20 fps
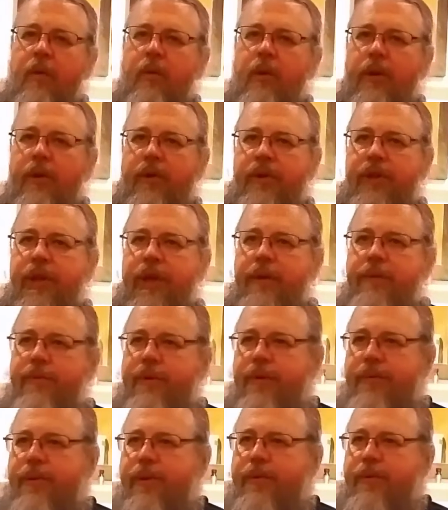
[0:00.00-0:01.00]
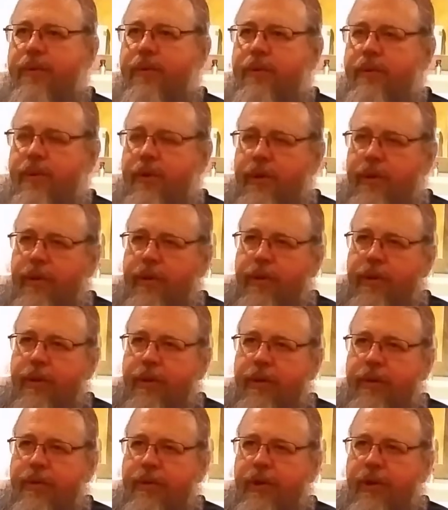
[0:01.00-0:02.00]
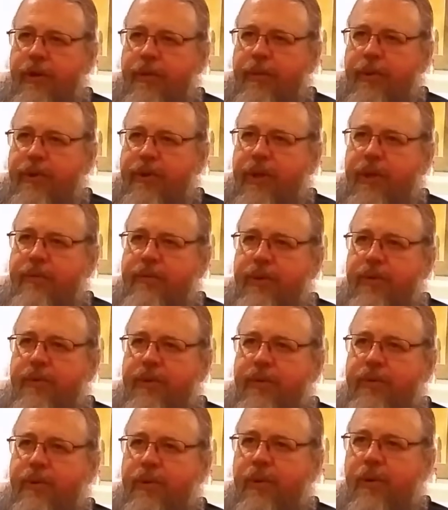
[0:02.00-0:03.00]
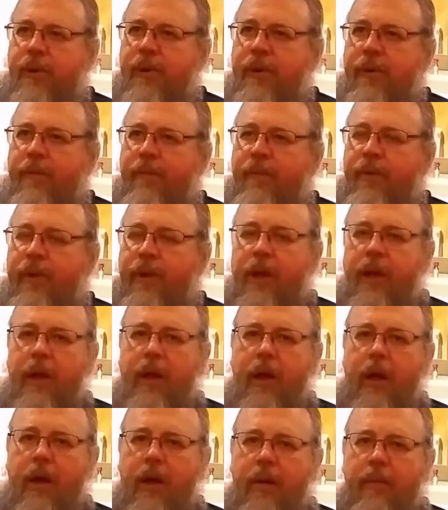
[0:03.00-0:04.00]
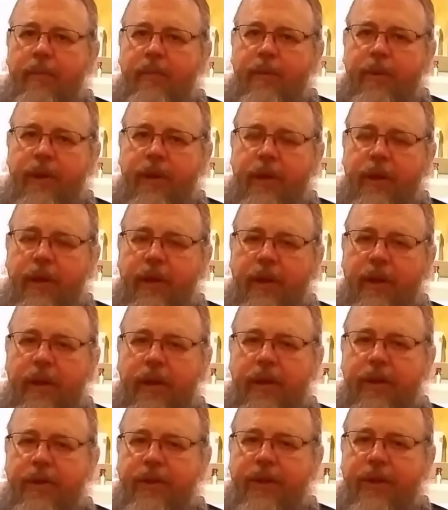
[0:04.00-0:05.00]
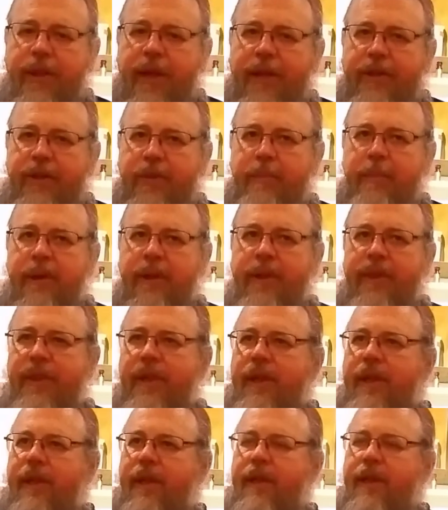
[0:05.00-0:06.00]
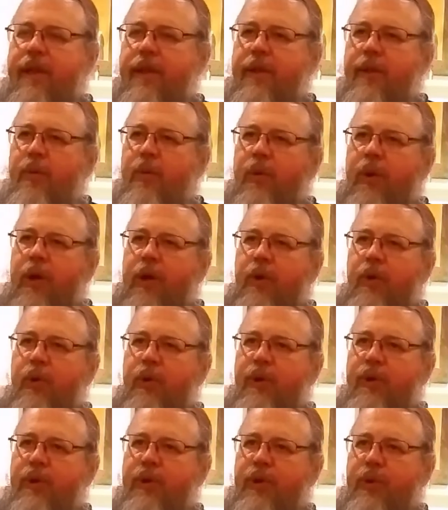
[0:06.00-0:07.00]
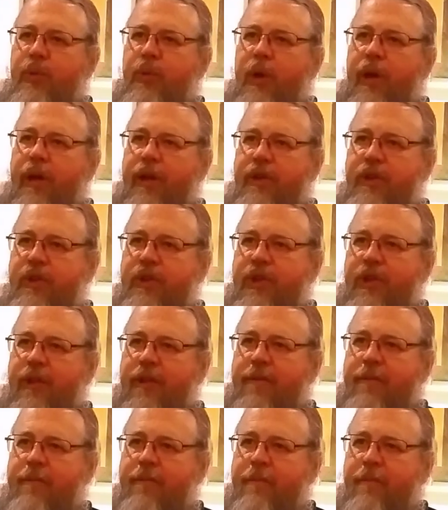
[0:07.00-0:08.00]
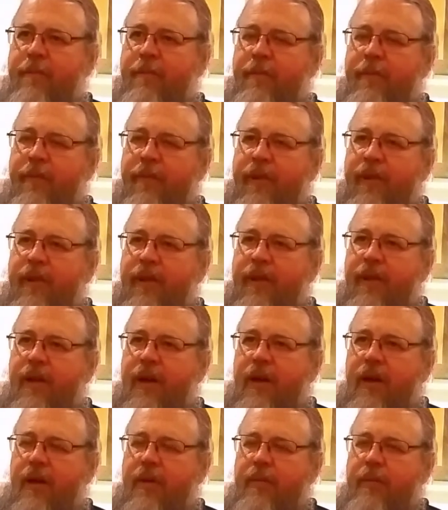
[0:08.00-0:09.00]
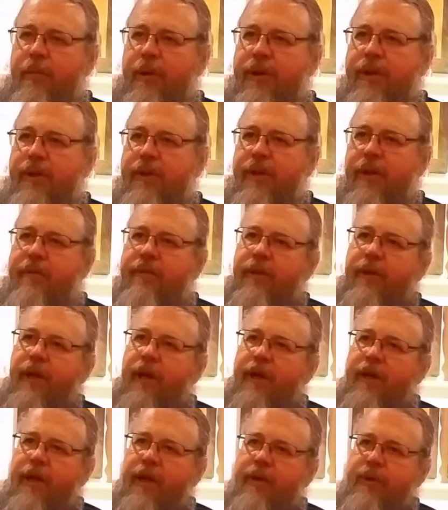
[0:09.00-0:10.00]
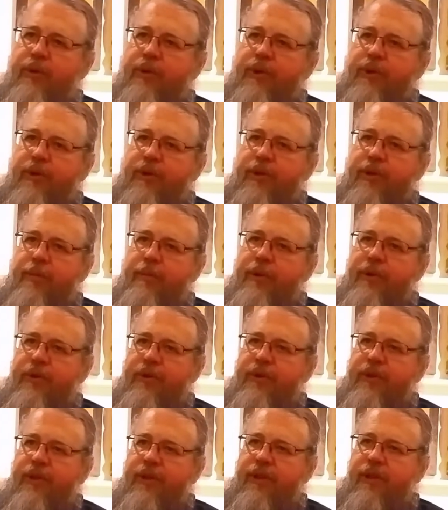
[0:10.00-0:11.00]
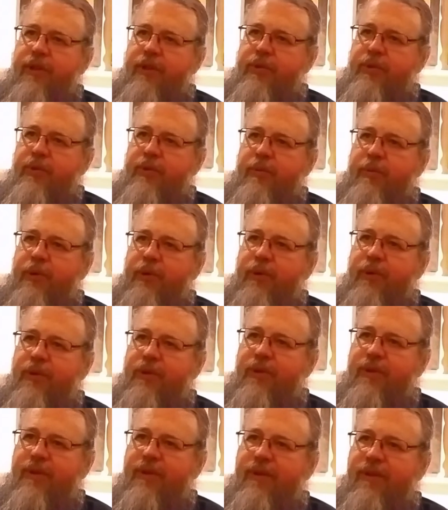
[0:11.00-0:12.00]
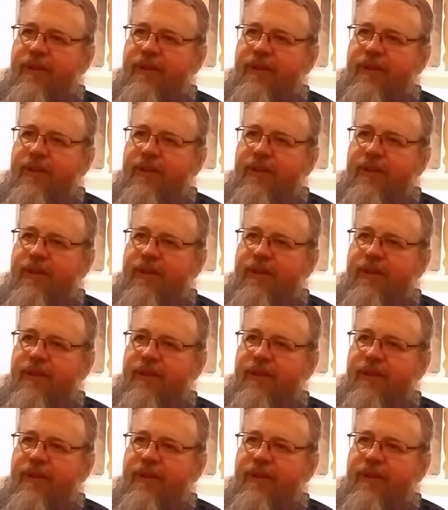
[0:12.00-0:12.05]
Well, in 1050, you are talking about 1054. Yeah. Um, you see, that's a big thing in the according to the West, mm-hmm. um, but it never got entered into the Byzantine history books,